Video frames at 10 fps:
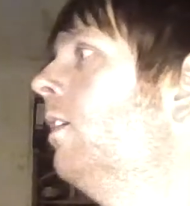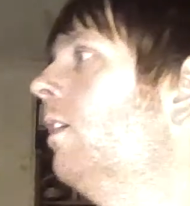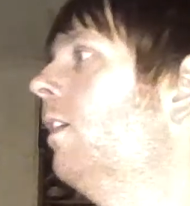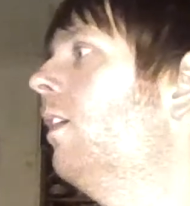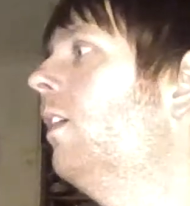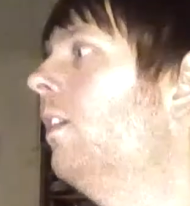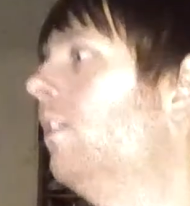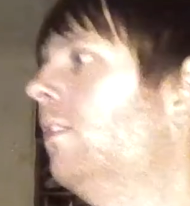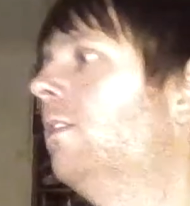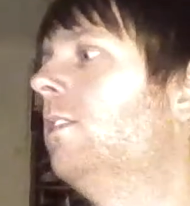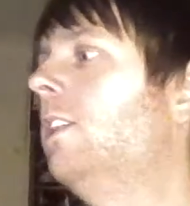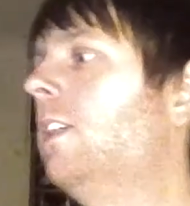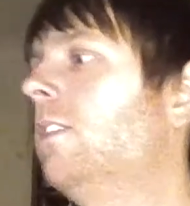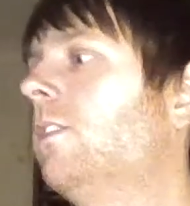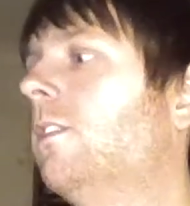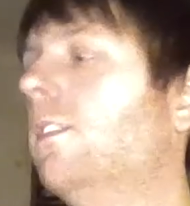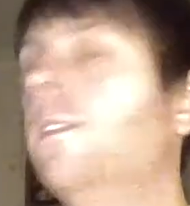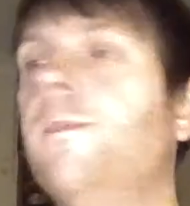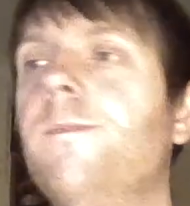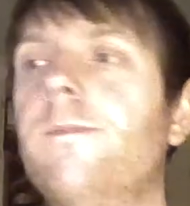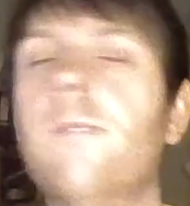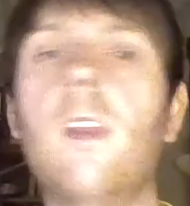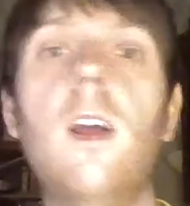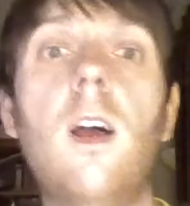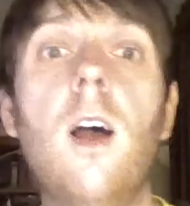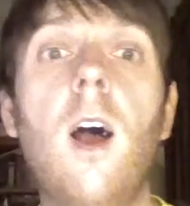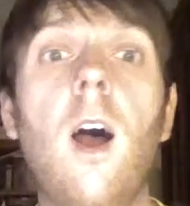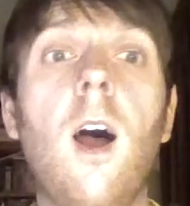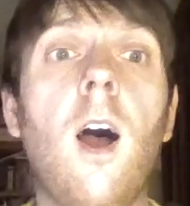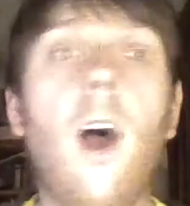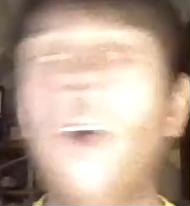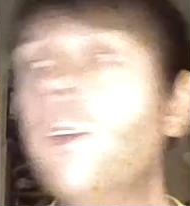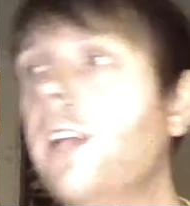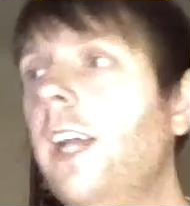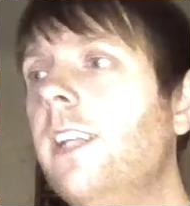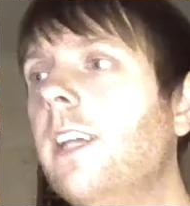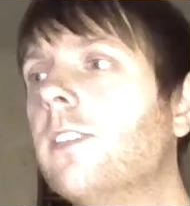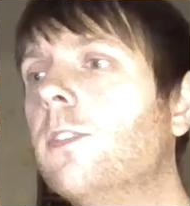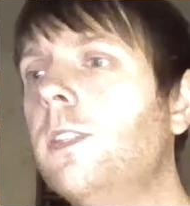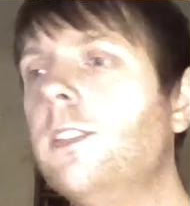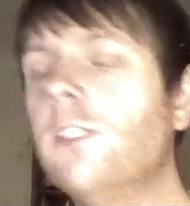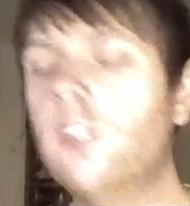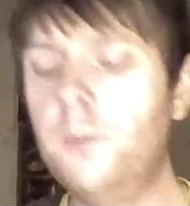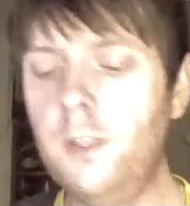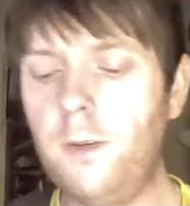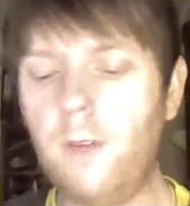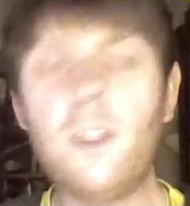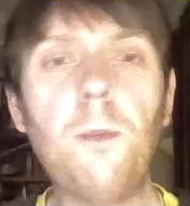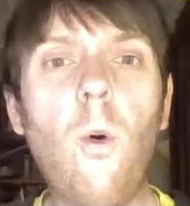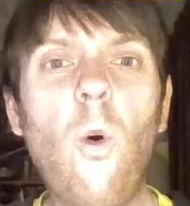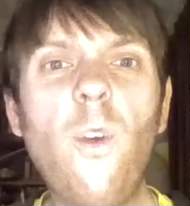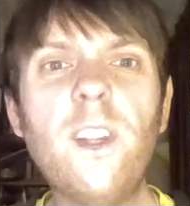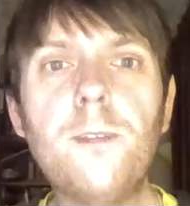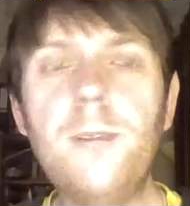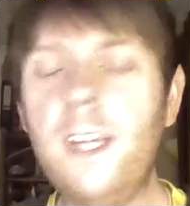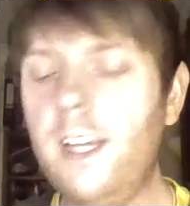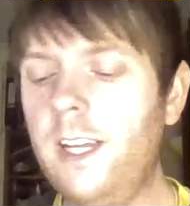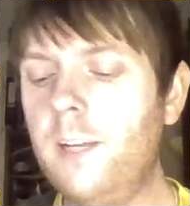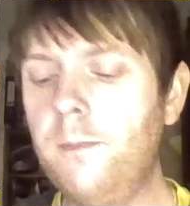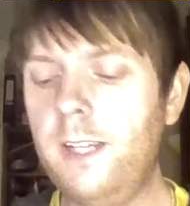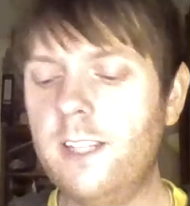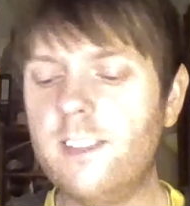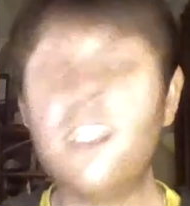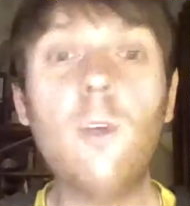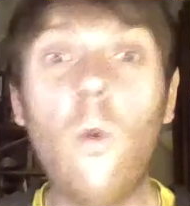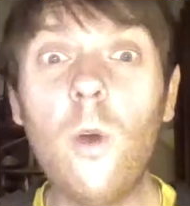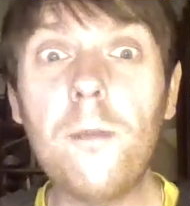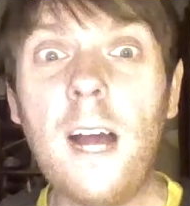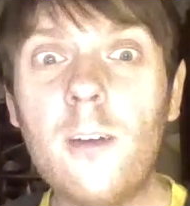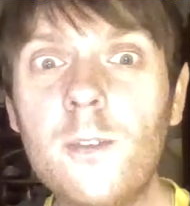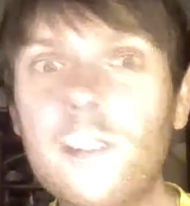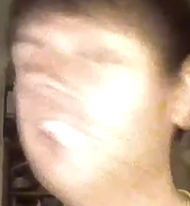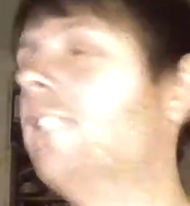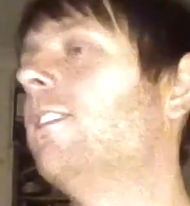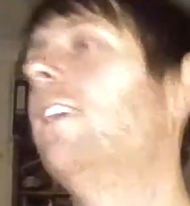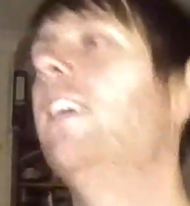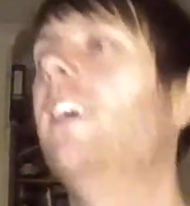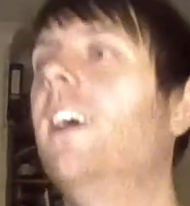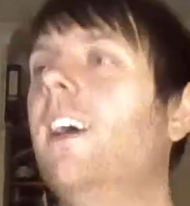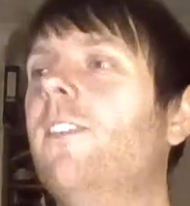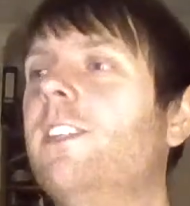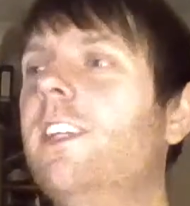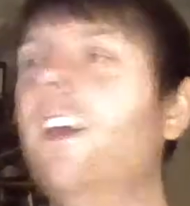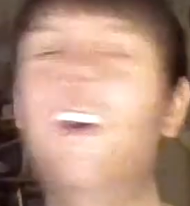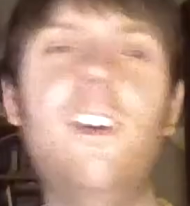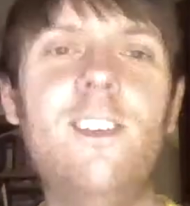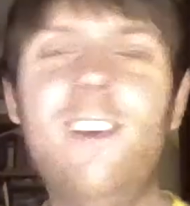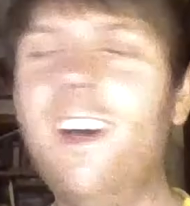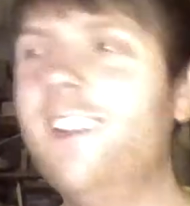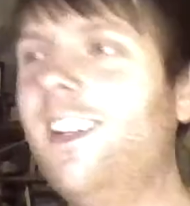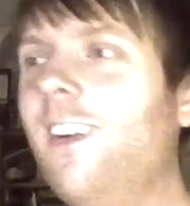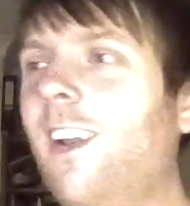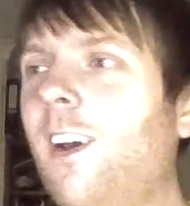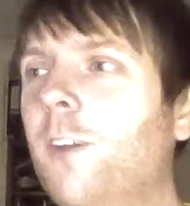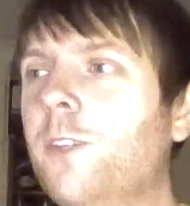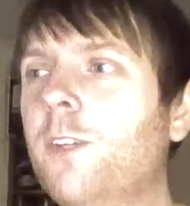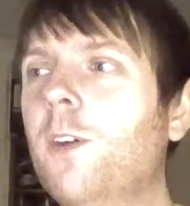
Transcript: Yeah, that's true. Okay, next question coming up, and I'm going to pour this beer in a minute and tell you all about it. Which I know a lot of you